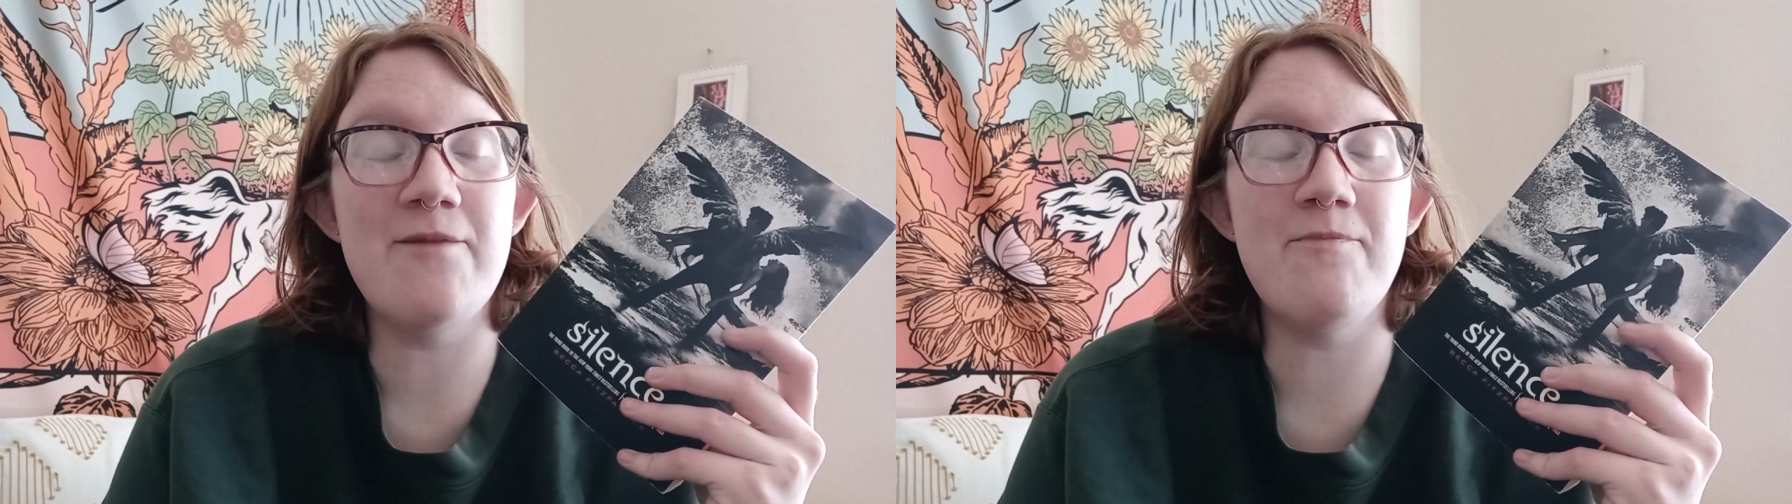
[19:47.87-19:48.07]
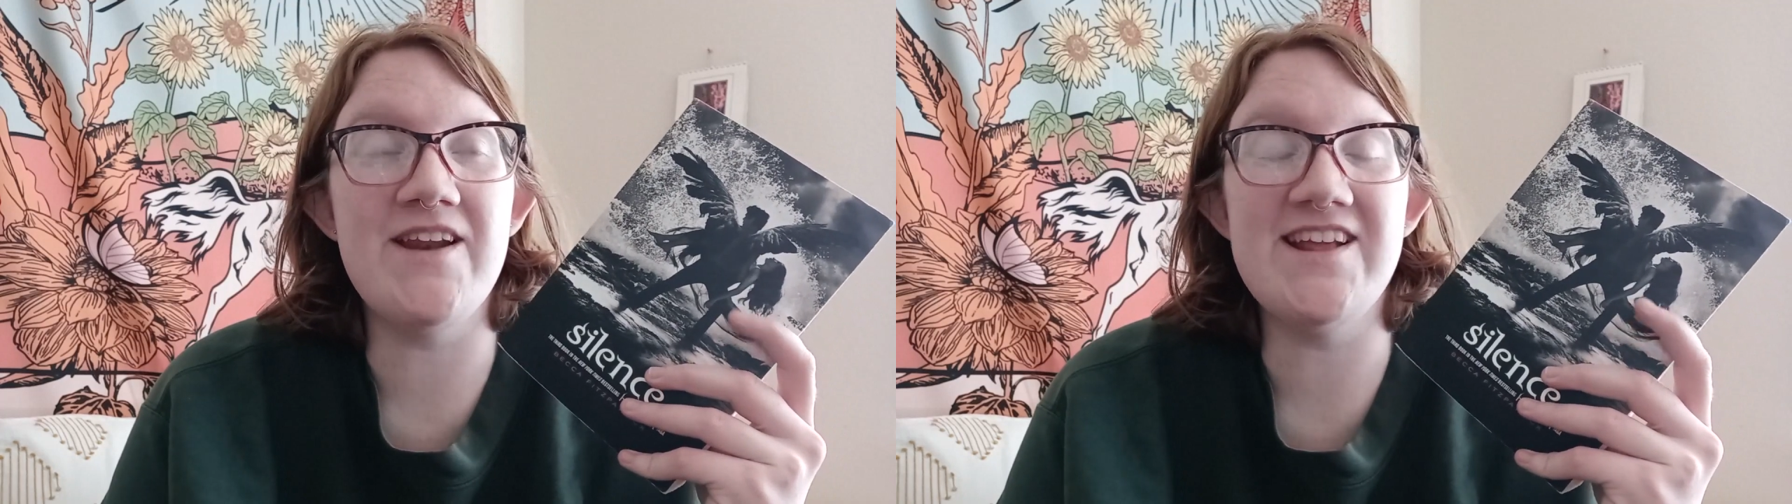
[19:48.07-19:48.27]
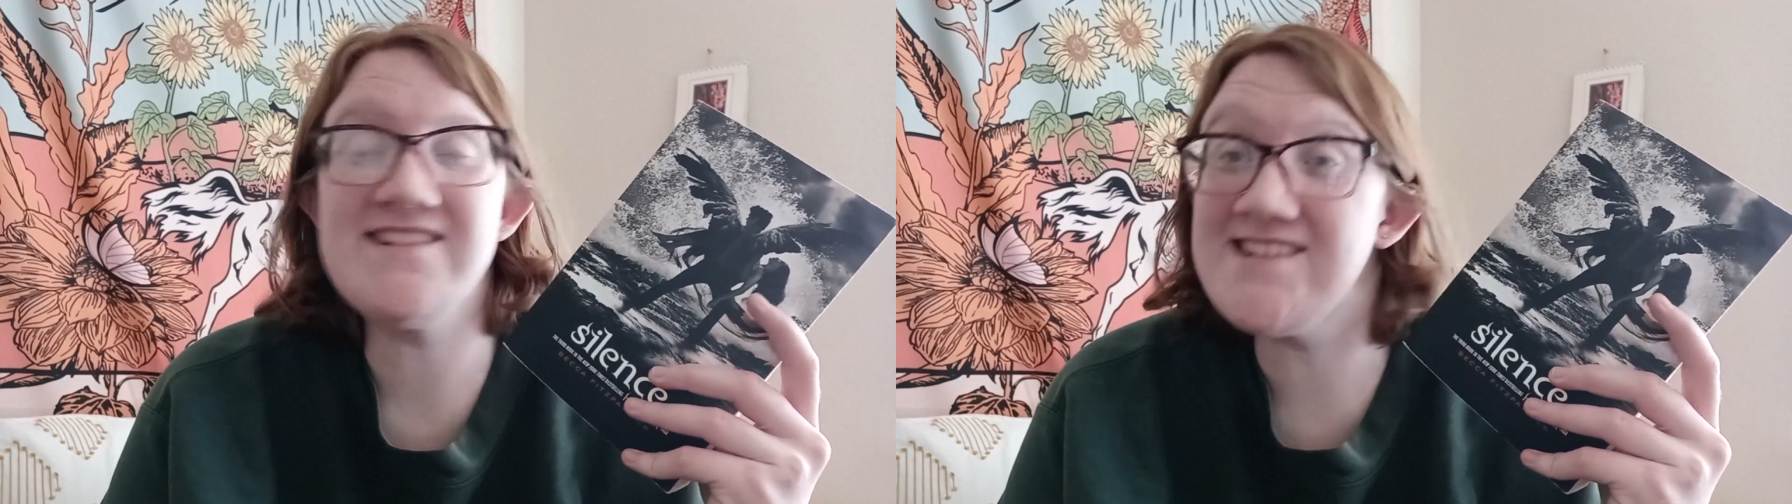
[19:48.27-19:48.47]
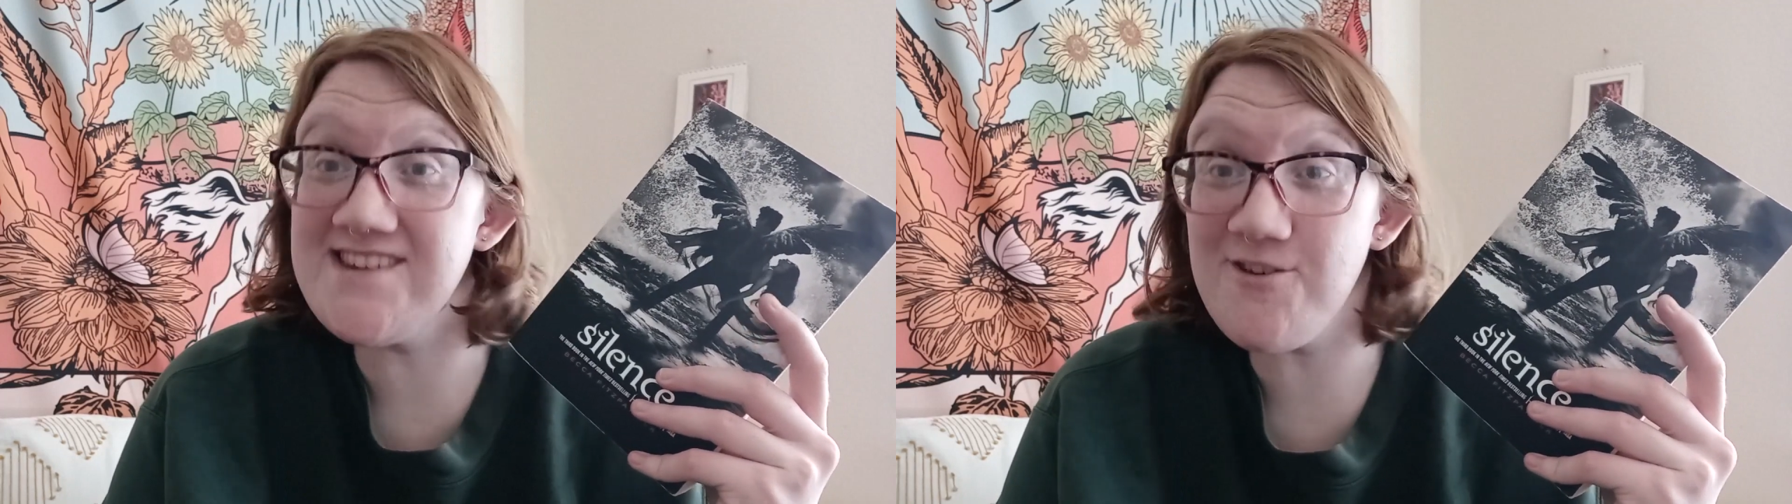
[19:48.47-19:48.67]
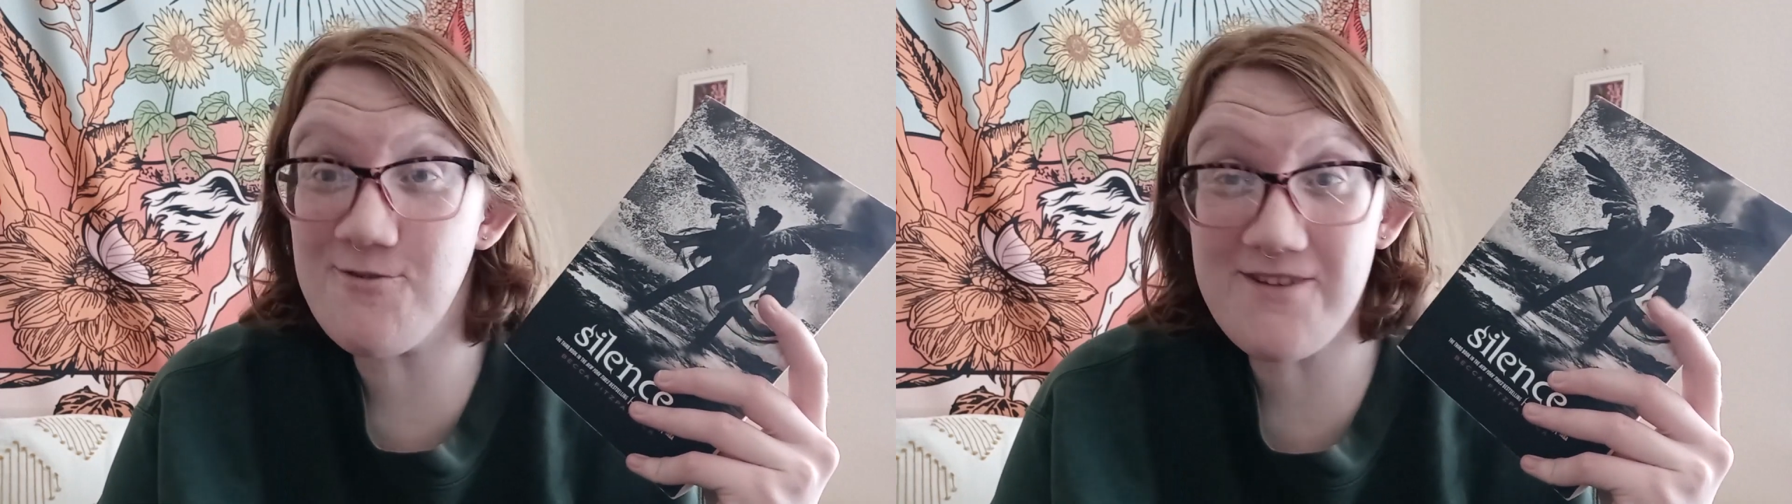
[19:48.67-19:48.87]
but it's
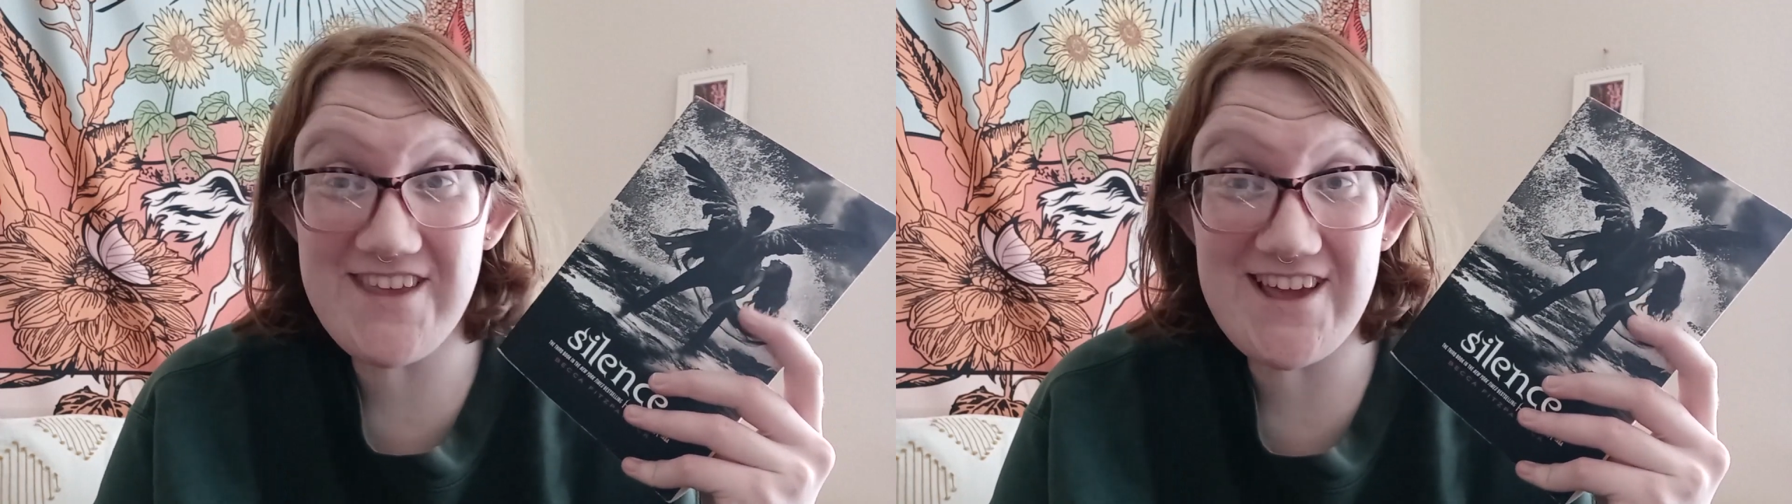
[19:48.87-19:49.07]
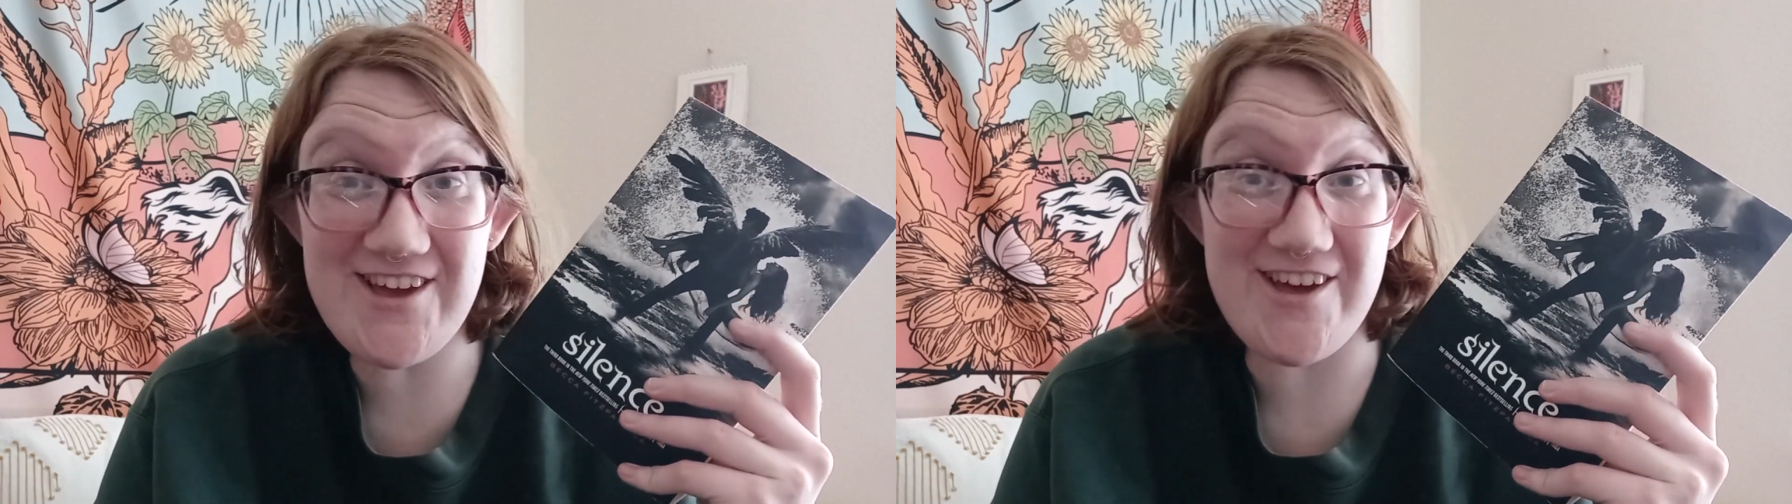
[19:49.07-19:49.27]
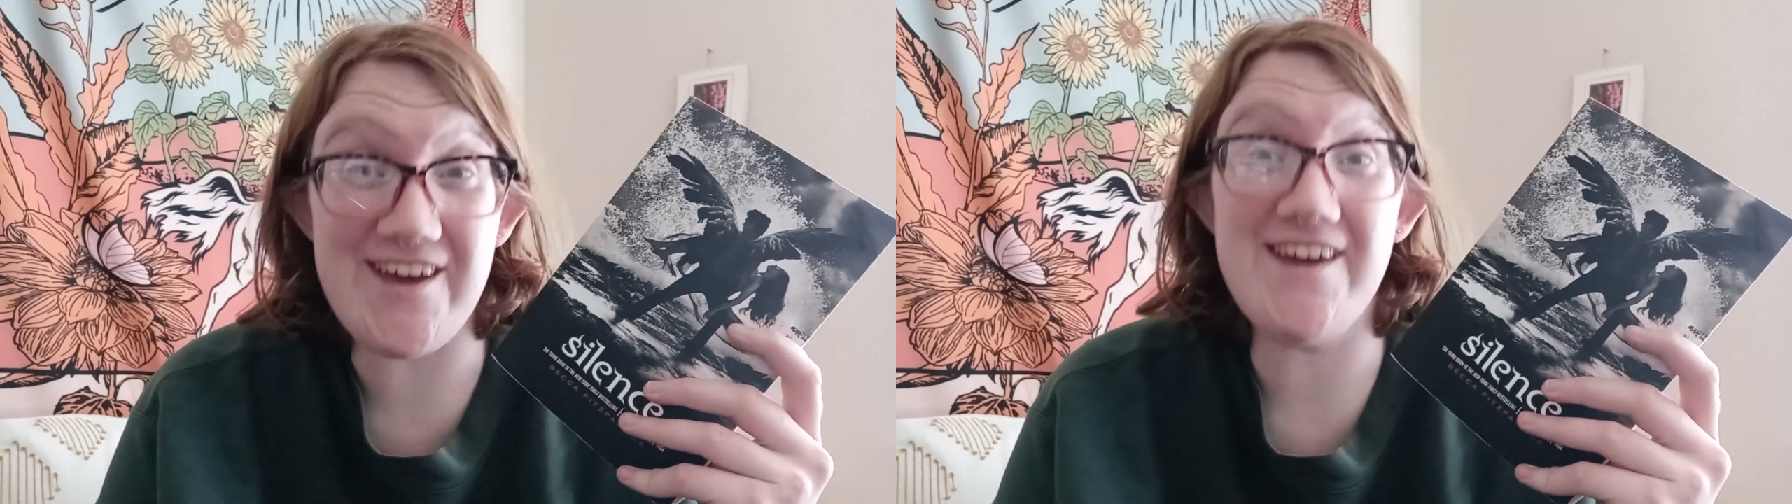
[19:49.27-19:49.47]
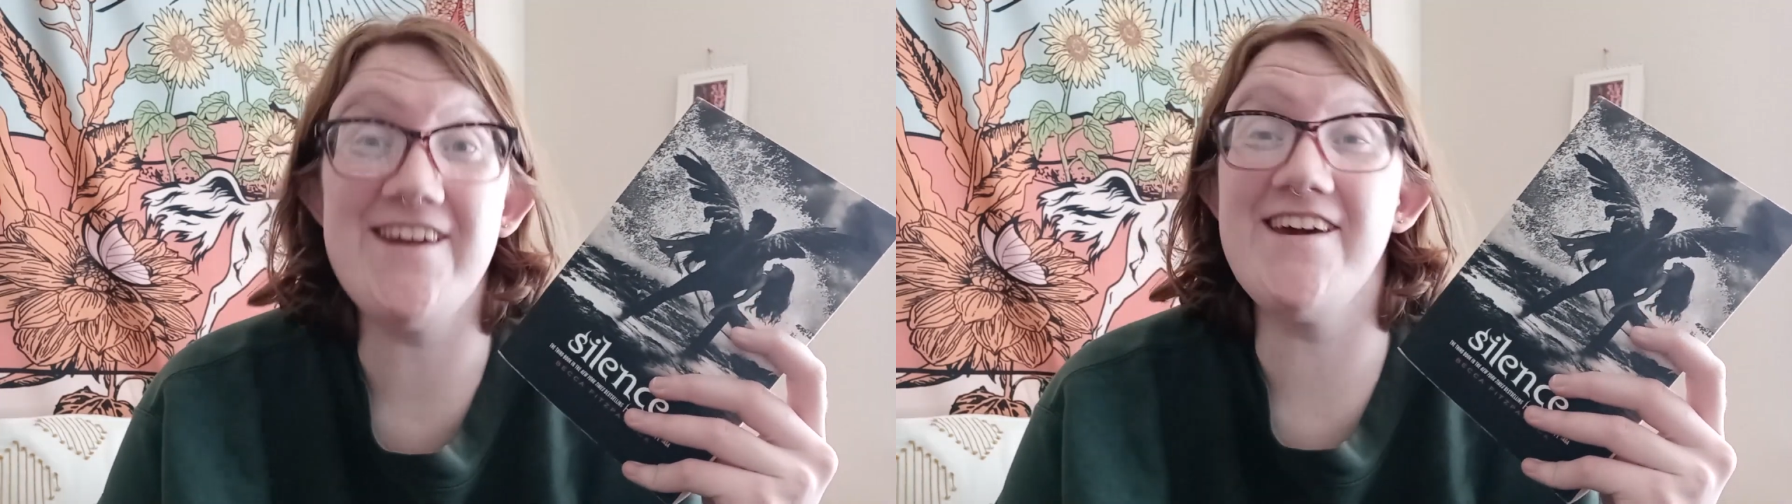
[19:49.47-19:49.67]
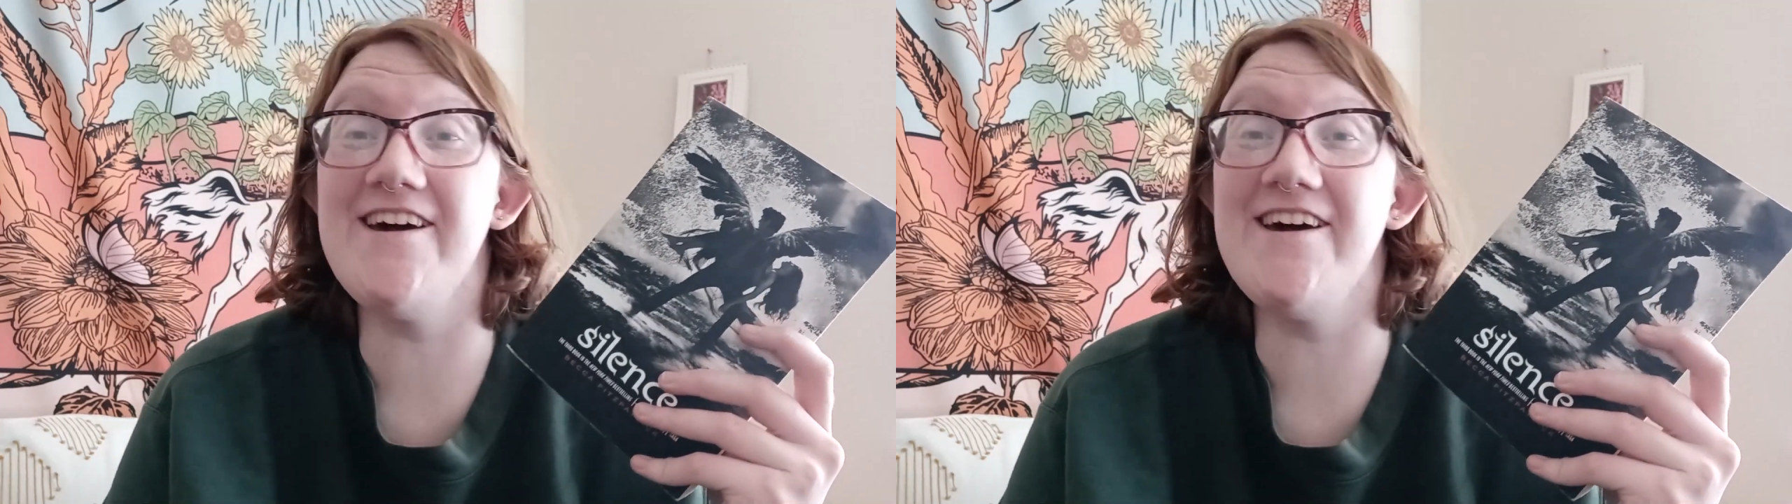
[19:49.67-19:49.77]
still really good.